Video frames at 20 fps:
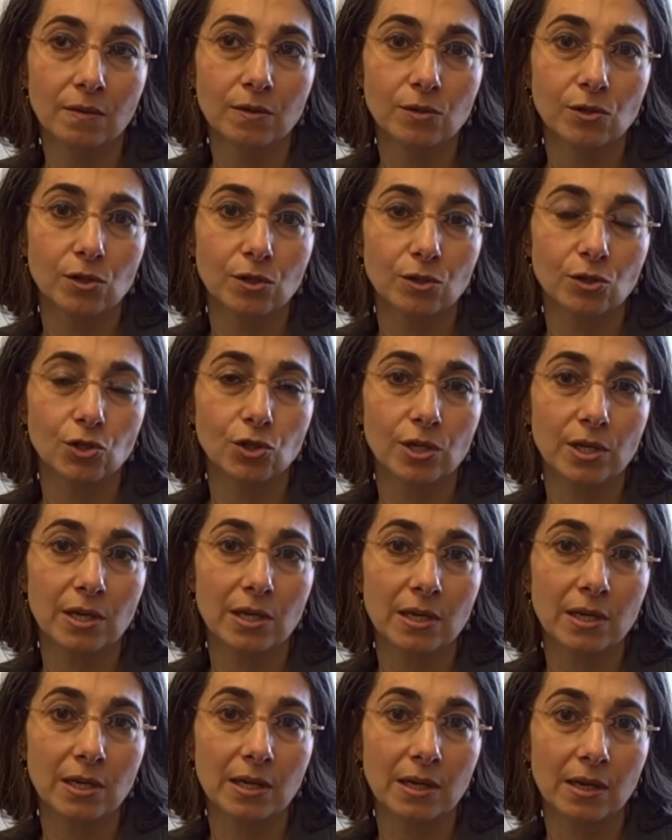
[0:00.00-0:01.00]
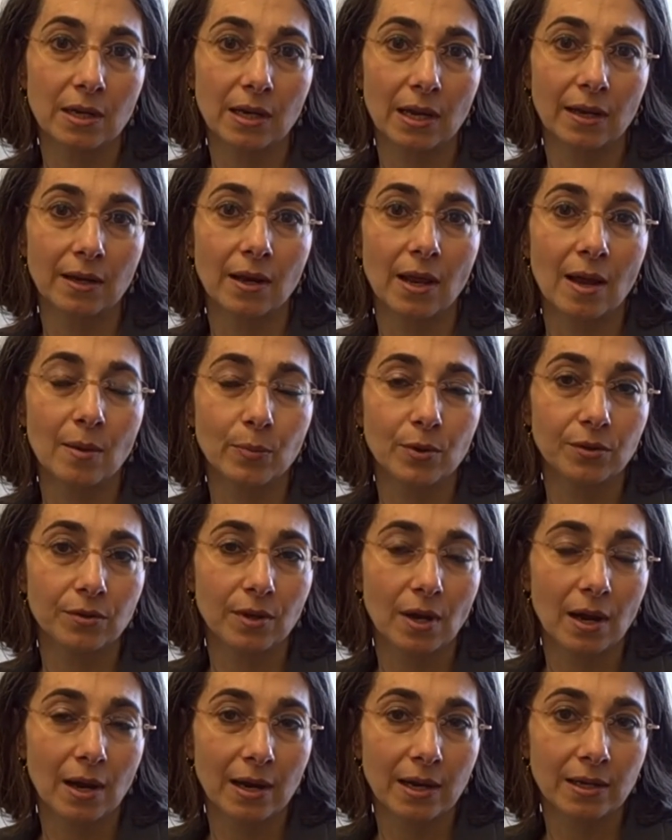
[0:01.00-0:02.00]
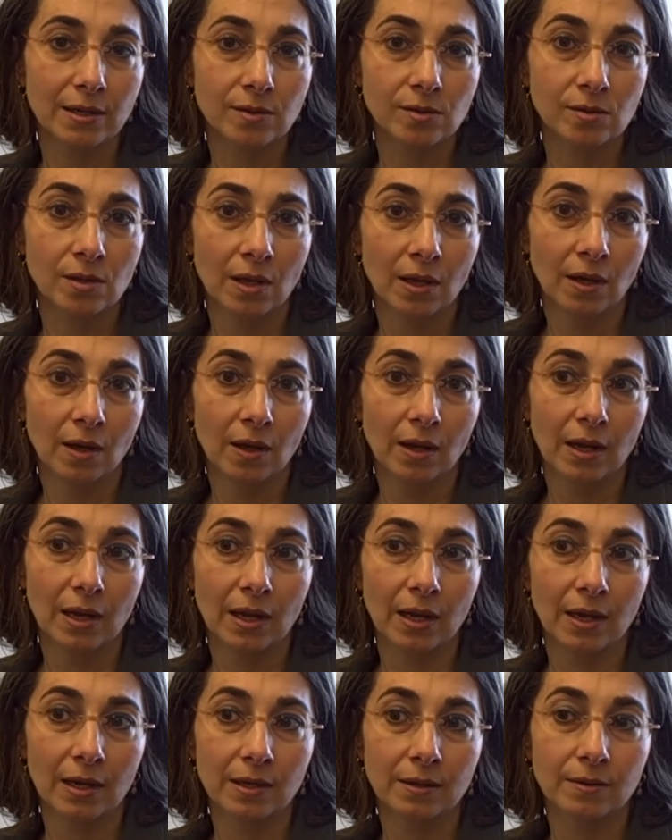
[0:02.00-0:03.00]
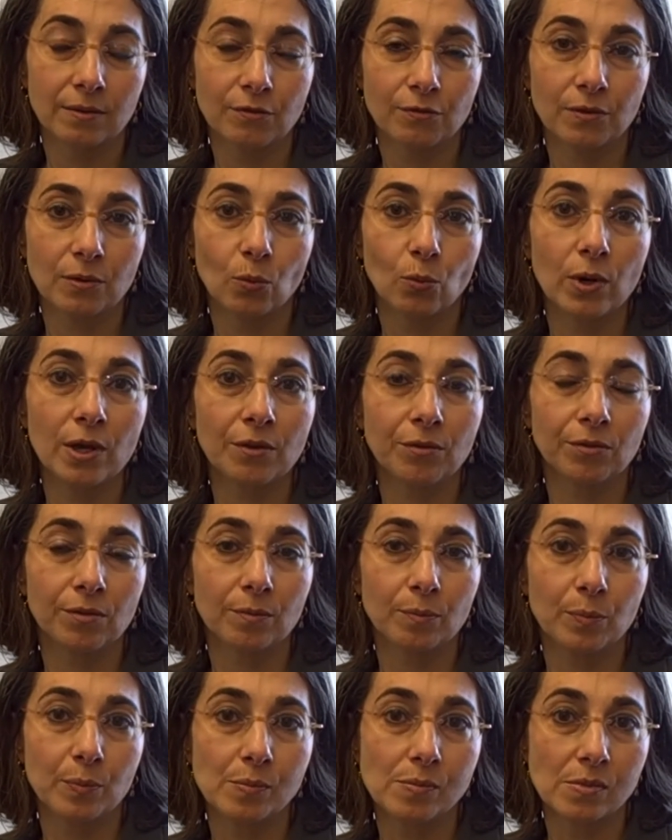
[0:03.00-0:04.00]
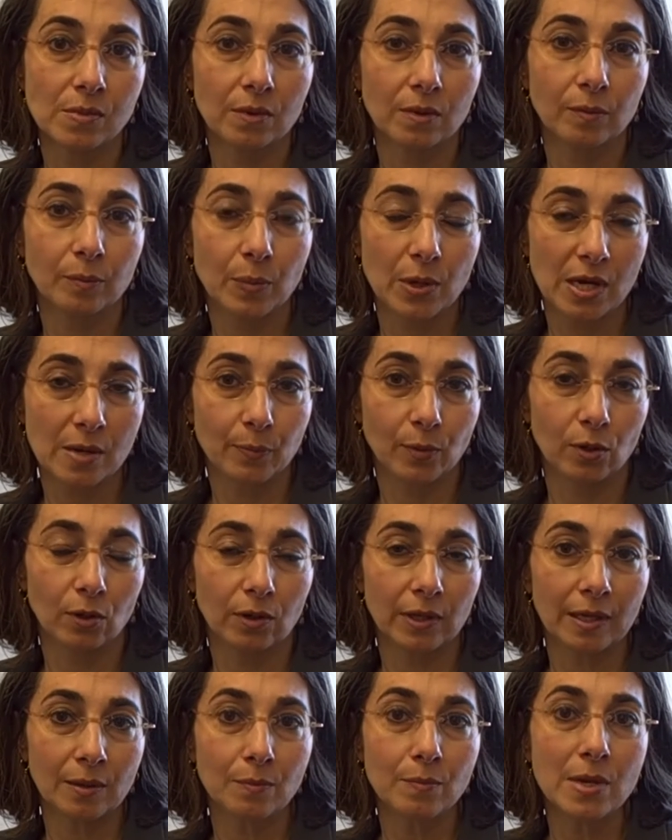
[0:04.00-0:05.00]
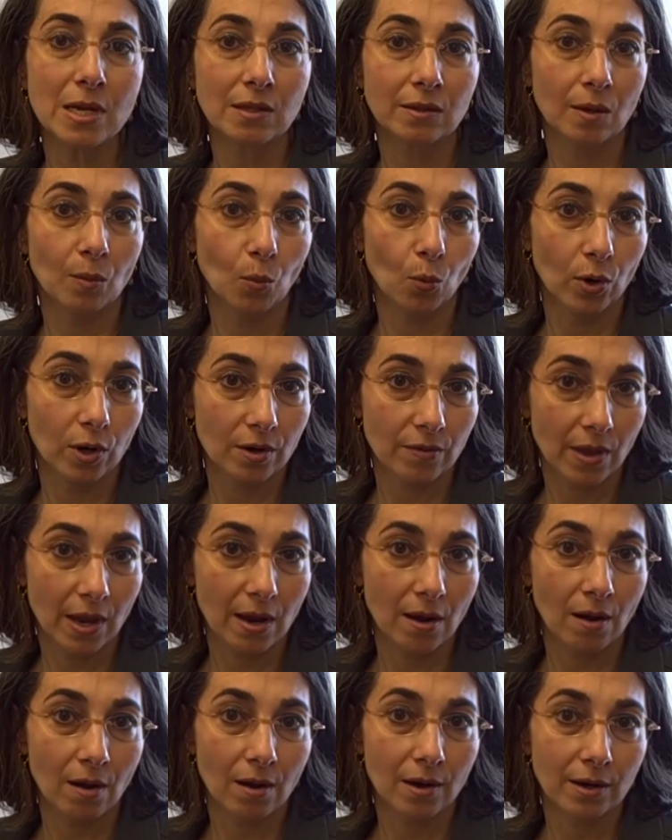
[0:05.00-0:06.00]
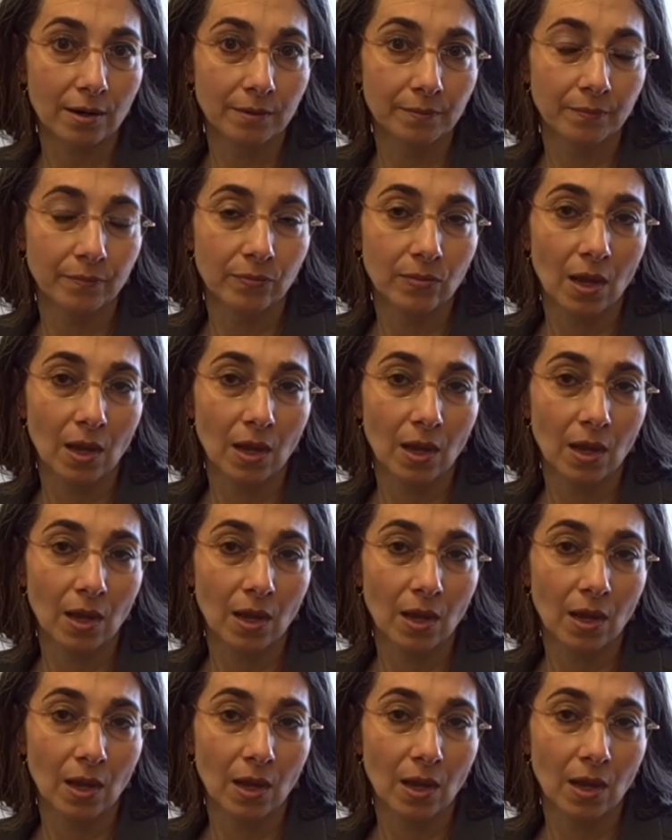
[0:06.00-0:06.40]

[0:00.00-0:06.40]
So she can empathize and with people and meet them where they are.